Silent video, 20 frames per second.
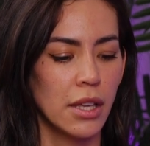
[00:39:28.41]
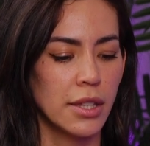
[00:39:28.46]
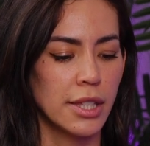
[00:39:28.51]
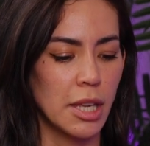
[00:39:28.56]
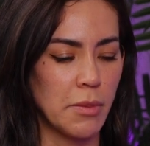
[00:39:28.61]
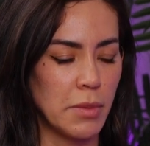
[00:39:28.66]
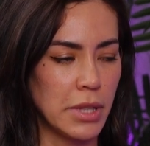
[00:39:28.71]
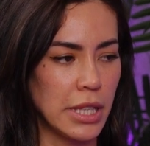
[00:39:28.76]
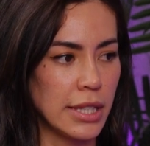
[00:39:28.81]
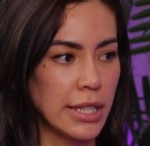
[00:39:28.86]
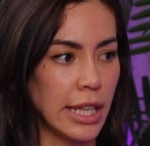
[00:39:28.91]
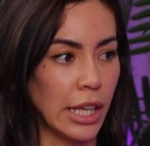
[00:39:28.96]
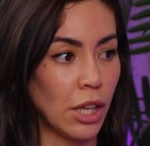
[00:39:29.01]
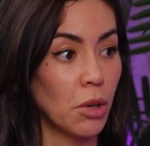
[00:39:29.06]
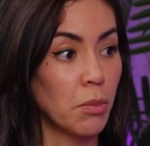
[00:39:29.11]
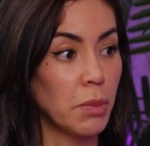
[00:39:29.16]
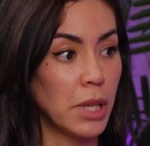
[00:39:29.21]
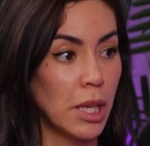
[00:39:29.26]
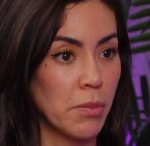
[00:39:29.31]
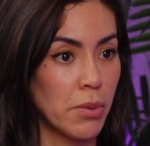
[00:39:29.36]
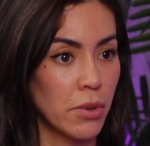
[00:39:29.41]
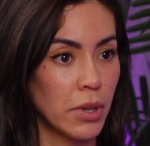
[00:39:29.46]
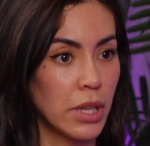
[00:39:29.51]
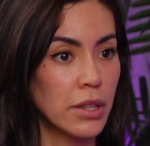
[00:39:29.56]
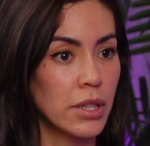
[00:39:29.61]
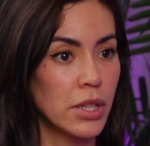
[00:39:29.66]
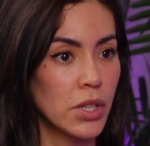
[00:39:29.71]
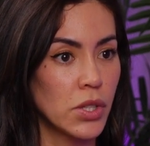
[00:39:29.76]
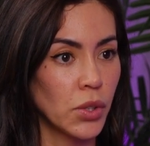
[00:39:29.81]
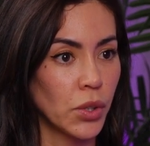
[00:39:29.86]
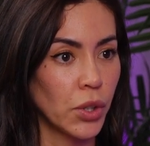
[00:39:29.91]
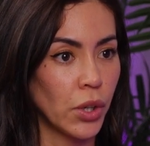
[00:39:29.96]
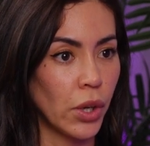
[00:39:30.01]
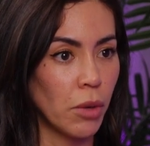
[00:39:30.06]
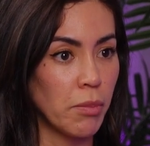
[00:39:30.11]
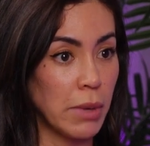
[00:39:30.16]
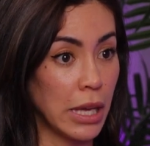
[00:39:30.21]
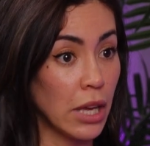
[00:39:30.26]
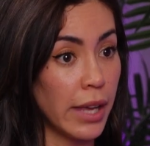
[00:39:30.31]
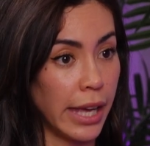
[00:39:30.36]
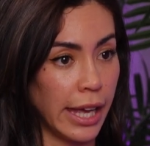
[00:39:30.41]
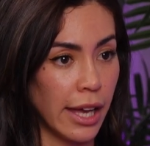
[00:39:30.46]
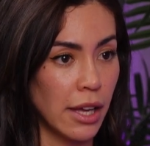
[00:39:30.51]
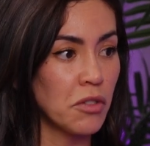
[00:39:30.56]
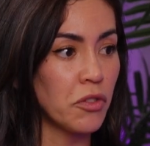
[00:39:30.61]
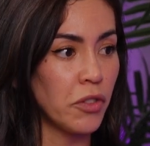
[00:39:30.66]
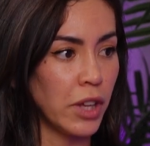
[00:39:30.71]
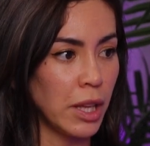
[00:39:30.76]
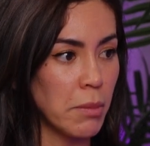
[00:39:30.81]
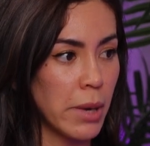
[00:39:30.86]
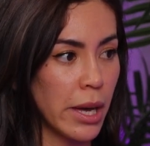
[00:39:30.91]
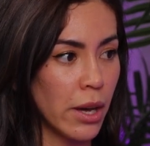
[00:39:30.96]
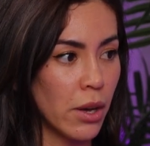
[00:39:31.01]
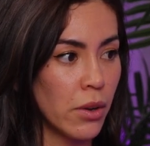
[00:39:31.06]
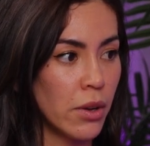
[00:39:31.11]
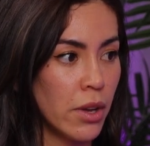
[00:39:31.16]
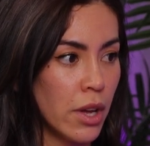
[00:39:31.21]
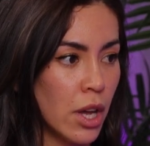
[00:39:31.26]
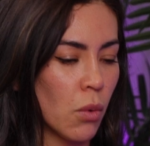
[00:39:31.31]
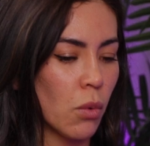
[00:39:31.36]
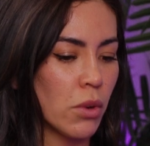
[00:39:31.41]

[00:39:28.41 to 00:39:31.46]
some of the single people in this crew, male and female,